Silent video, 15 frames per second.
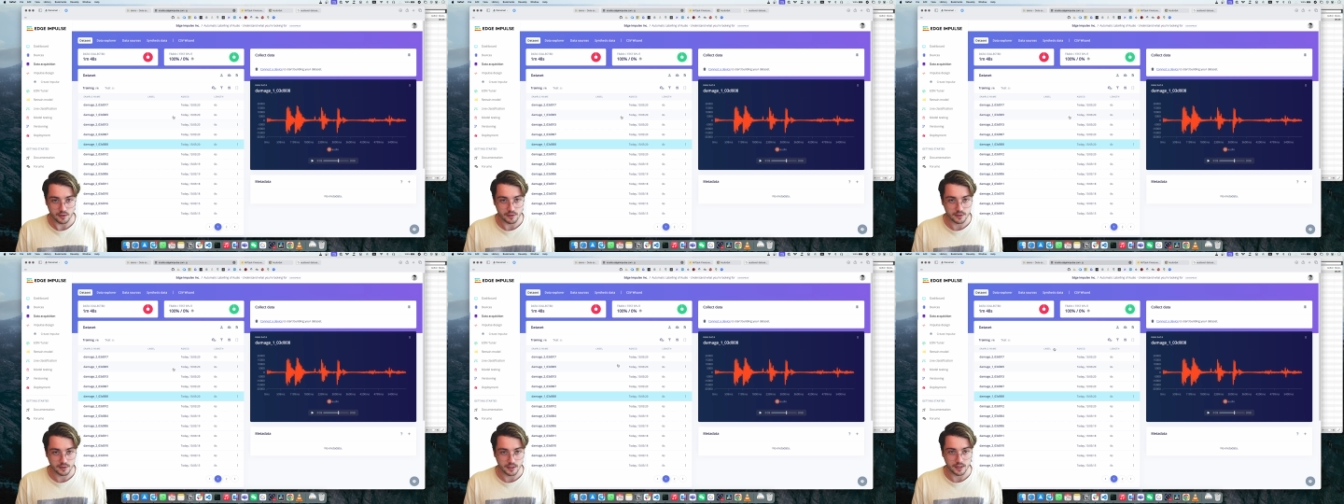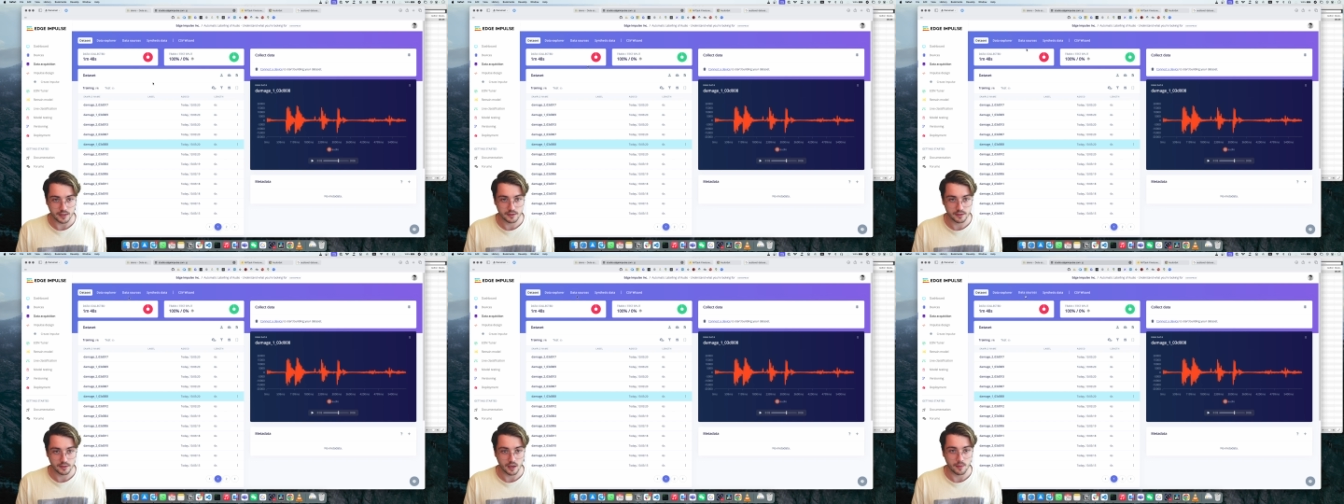
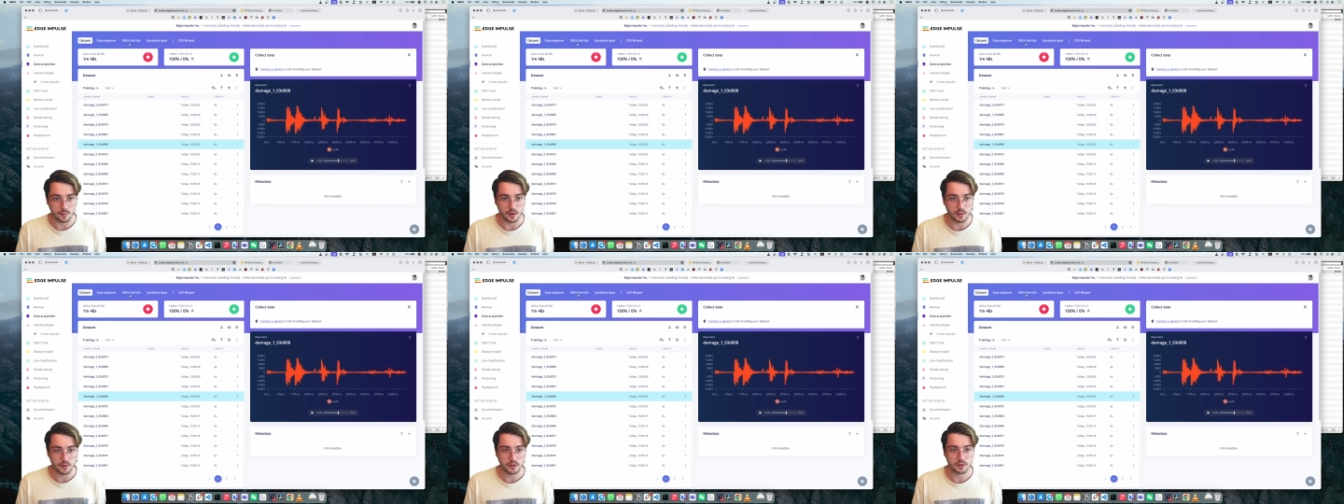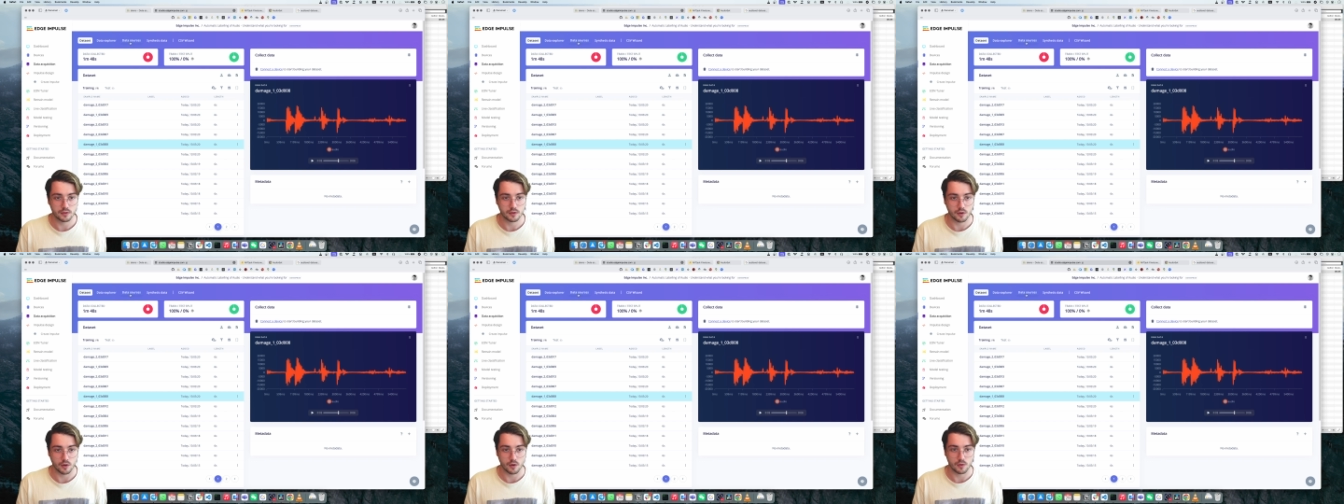states, I'm going to
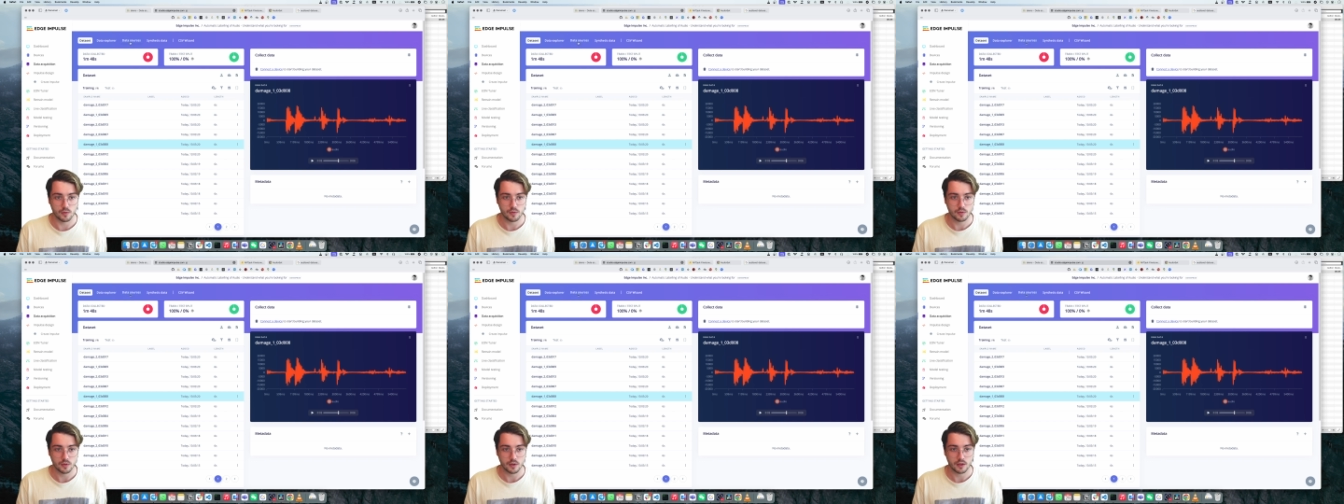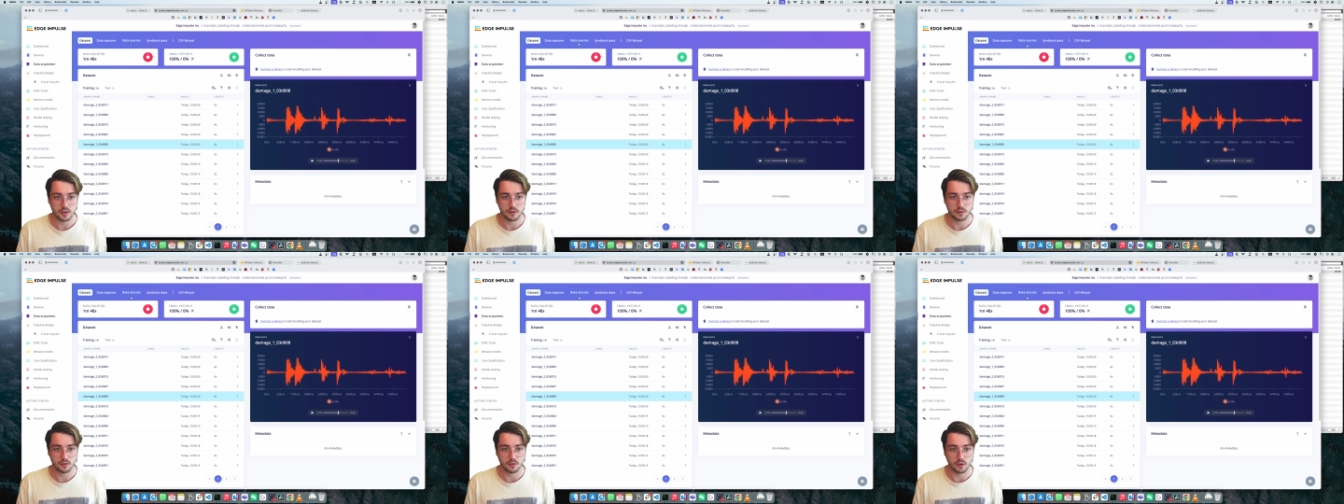go,
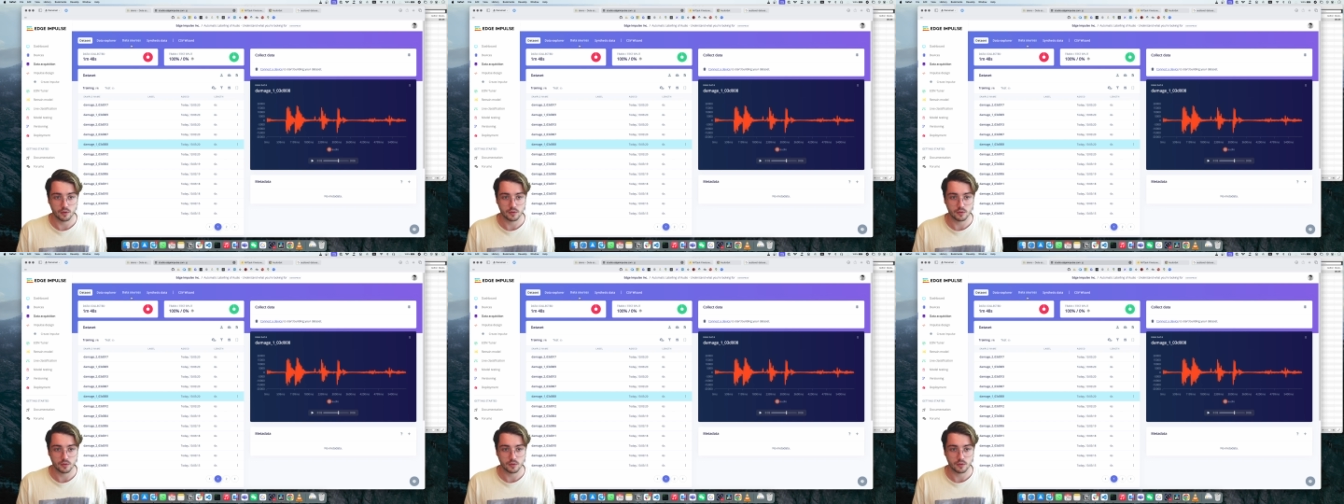go to